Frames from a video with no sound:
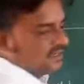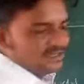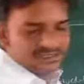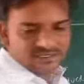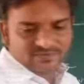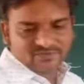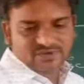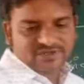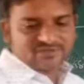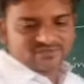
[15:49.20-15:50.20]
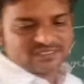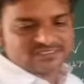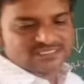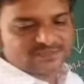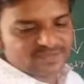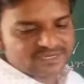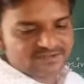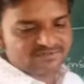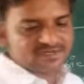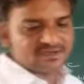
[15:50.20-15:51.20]
If the germanium
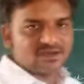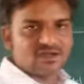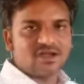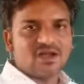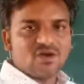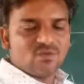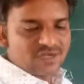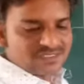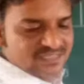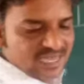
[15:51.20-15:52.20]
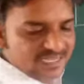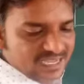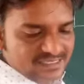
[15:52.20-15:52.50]
will works like as